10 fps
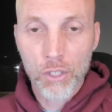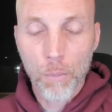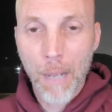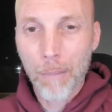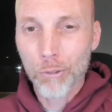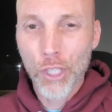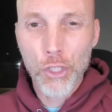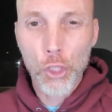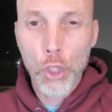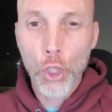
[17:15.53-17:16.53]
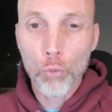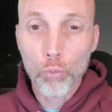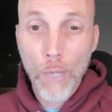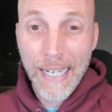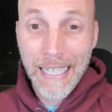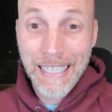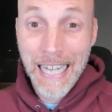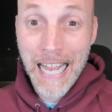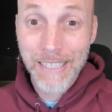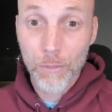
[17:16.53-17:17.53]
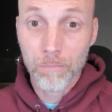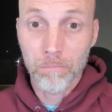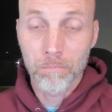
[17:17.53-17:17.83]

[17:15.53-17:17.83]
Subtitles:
The Bible says you couldn't recognize him.